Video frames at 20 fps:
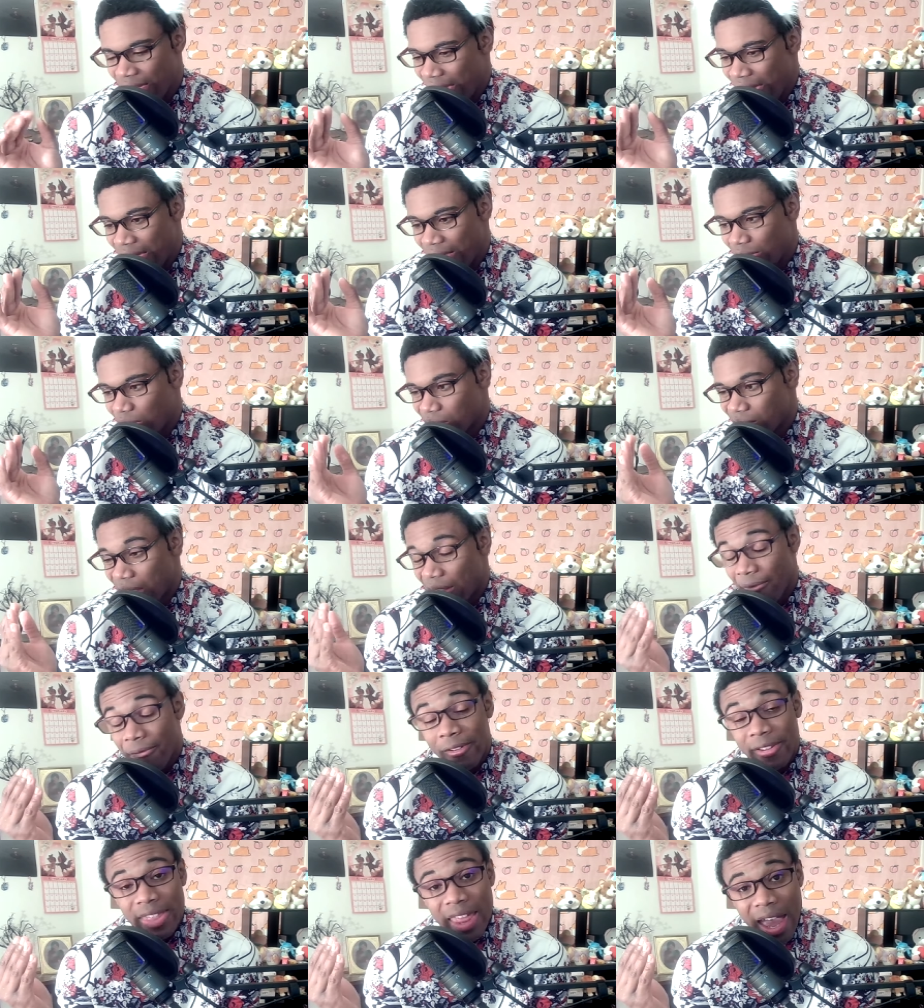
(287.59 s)
And
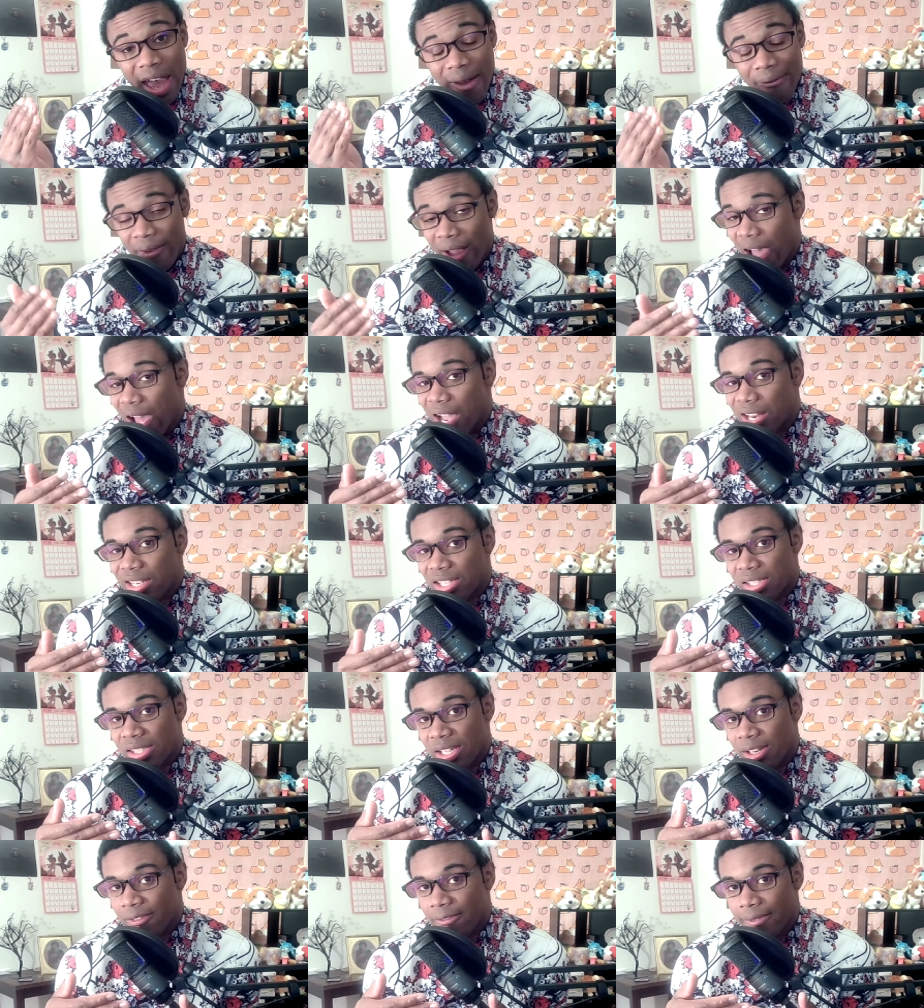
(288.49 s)
throughout FNAF, I
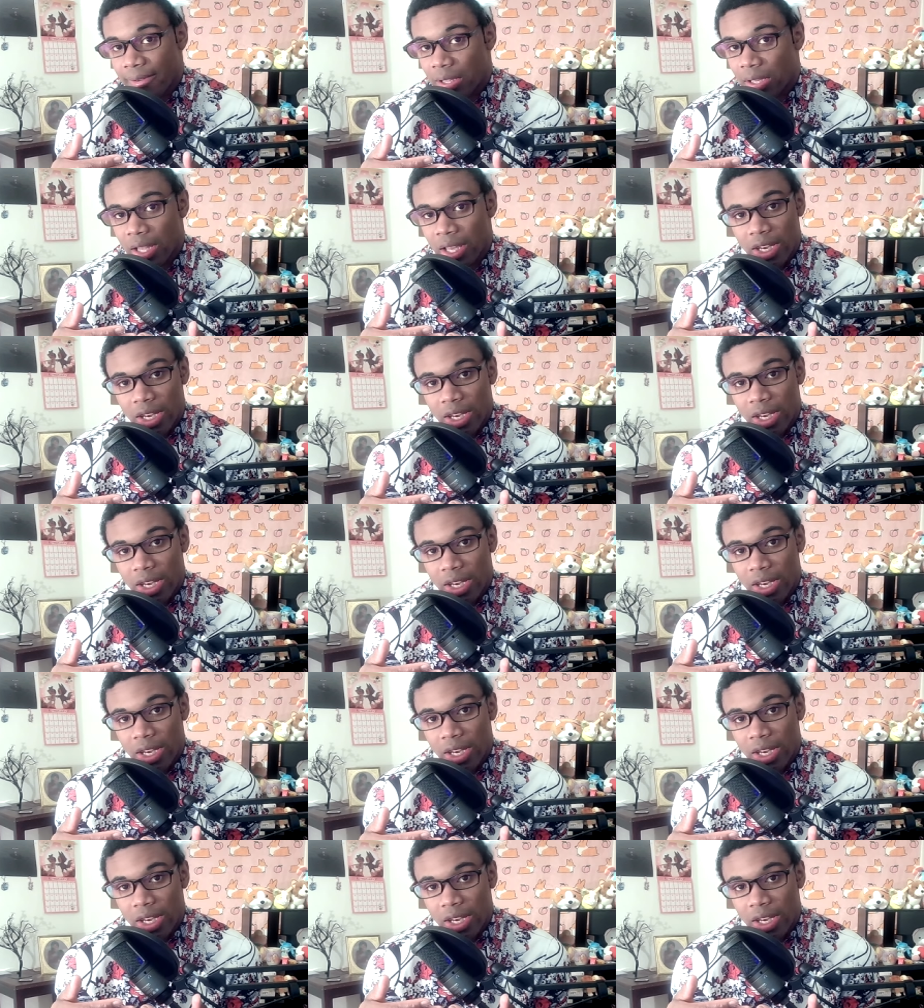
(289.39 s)
just didn't feel